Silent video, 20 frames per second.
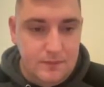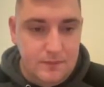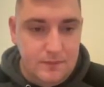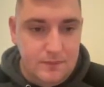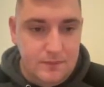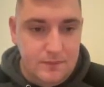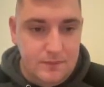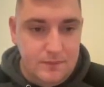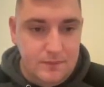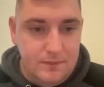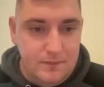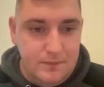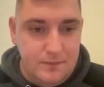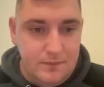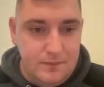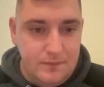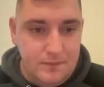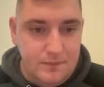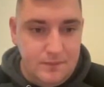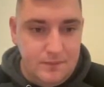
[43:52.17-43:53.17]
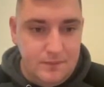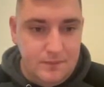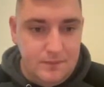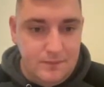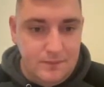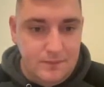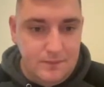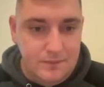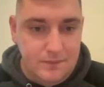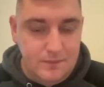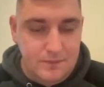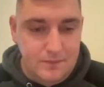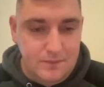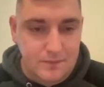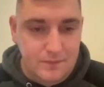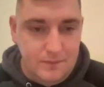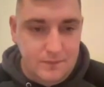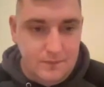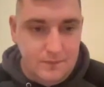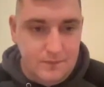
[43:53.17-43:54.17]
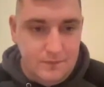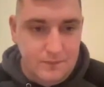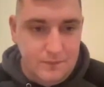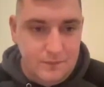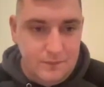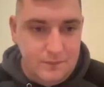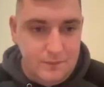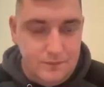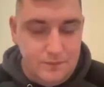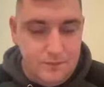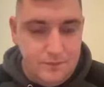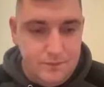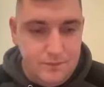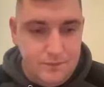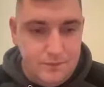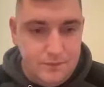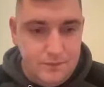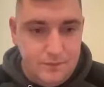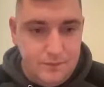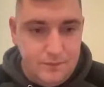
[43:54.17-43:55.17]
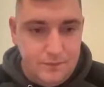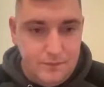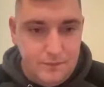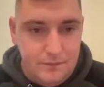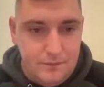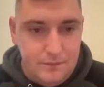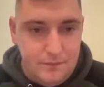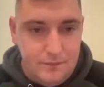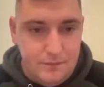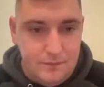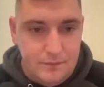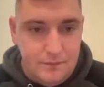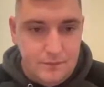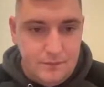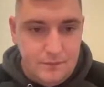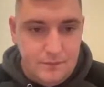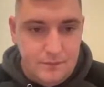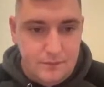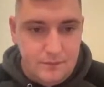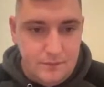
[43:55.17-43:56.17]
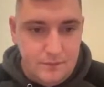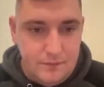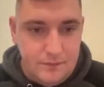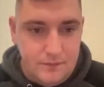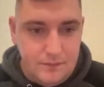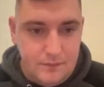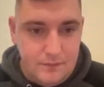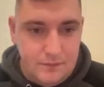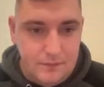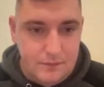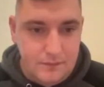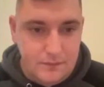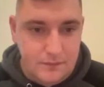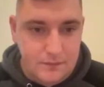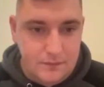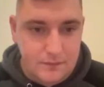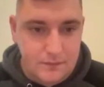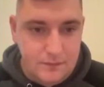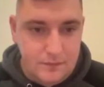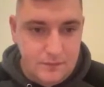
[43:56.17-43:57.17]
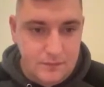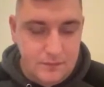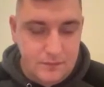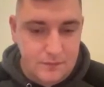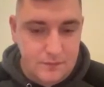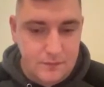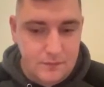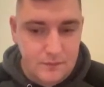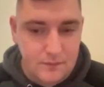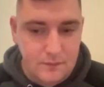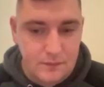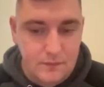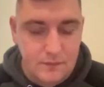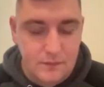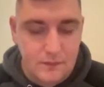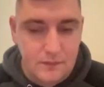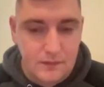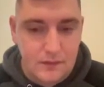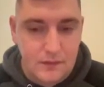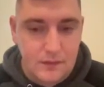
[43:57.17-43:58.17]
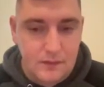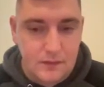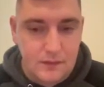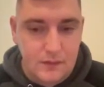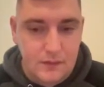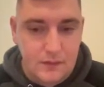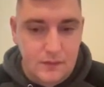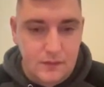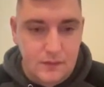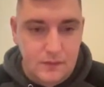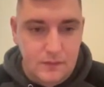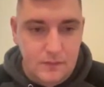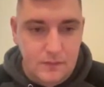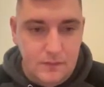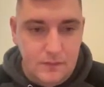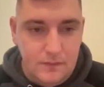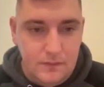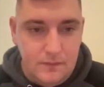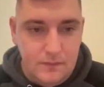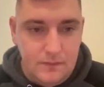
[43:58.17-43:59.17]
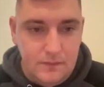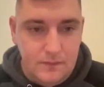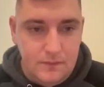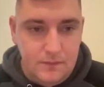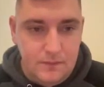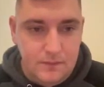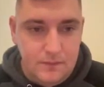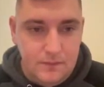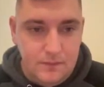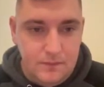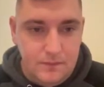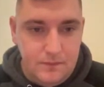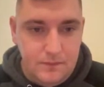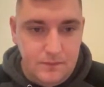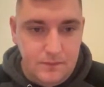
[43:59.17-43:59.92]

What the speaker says: The person shown says nothing.